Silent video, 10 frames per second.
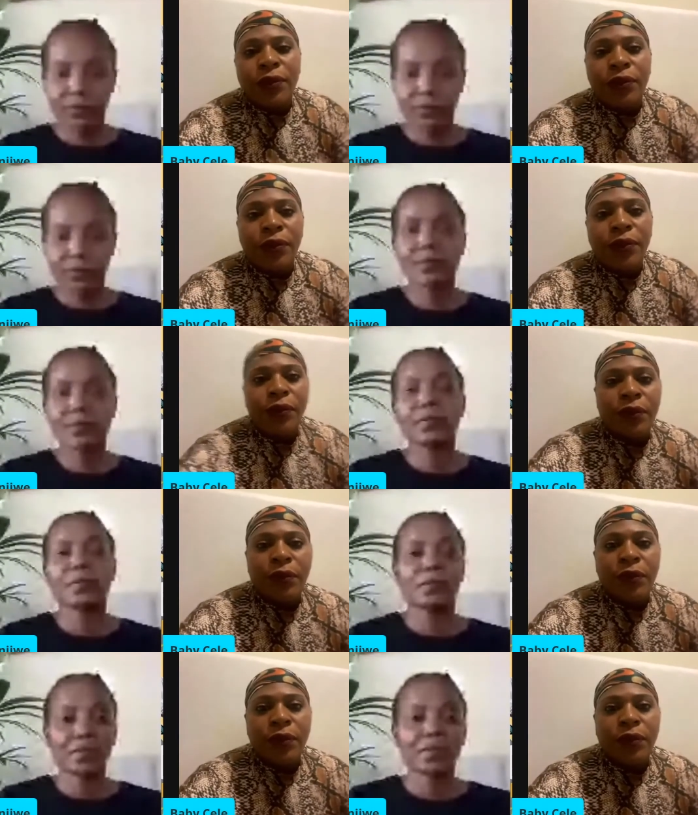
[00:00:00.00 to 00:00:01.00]

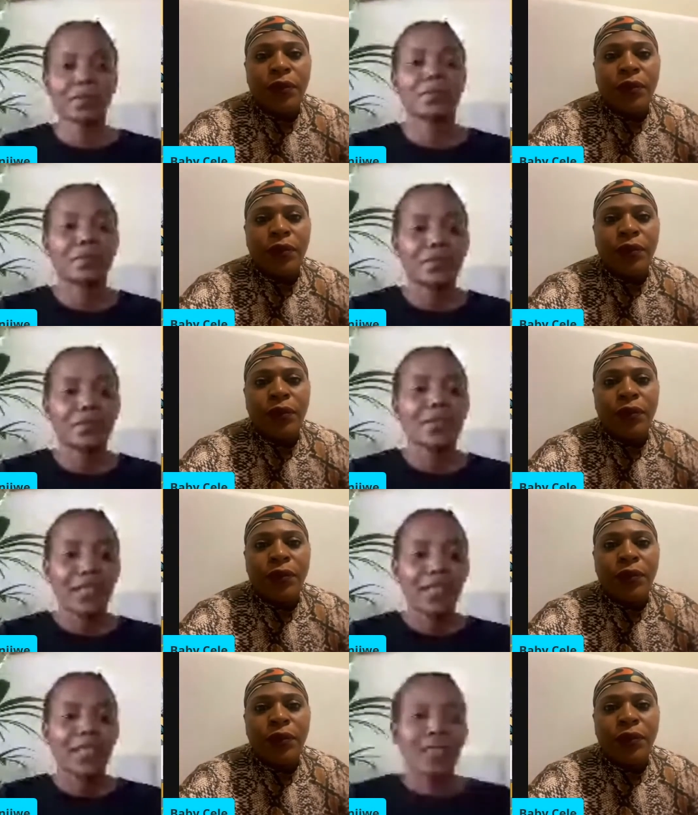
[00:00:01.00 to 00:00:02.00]

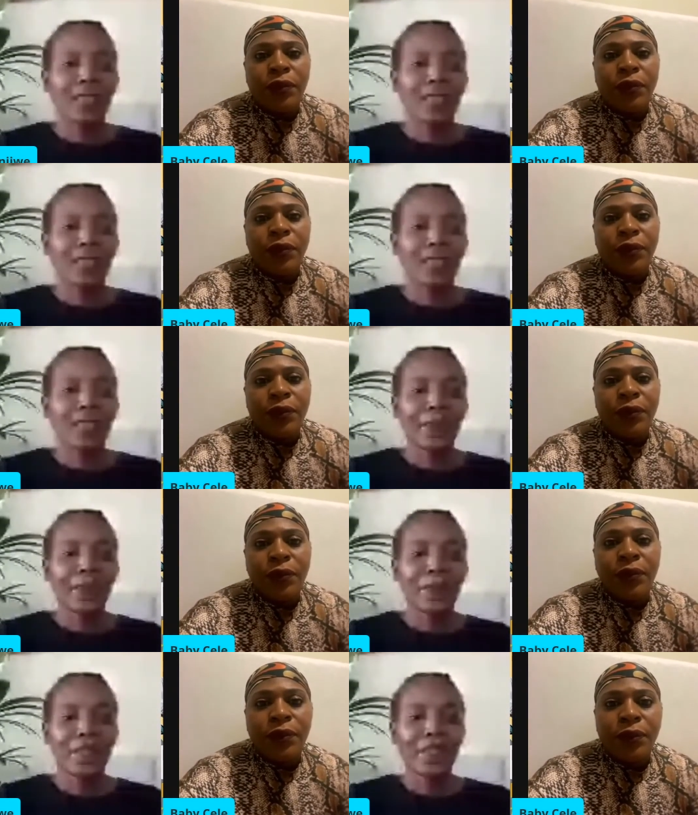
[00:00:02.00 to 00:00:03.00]

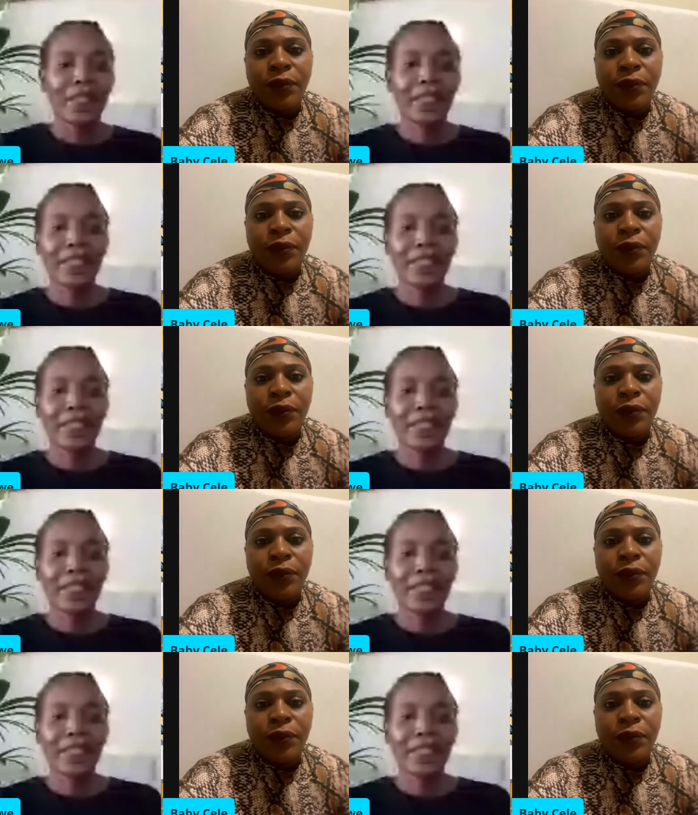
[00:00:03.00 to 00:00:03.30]
No one is speaking in this clip.